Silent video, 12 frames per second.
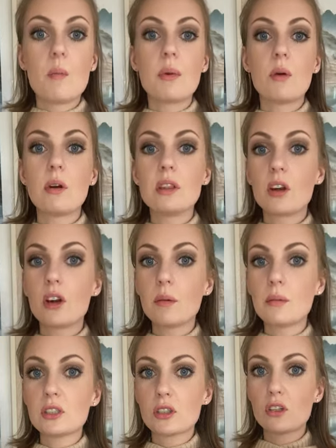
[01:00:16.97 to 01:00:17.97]
But when the
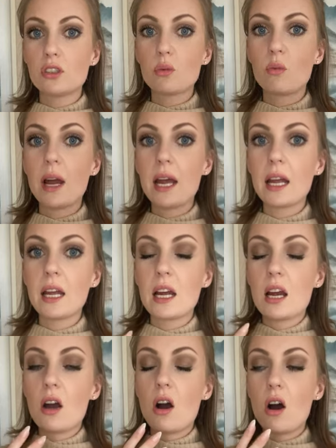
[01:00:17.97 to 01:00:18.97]
hermit turns away,
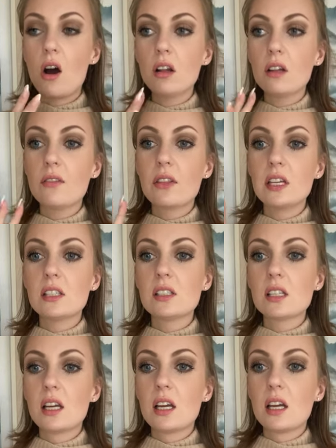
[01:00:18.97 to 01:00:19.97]
all of these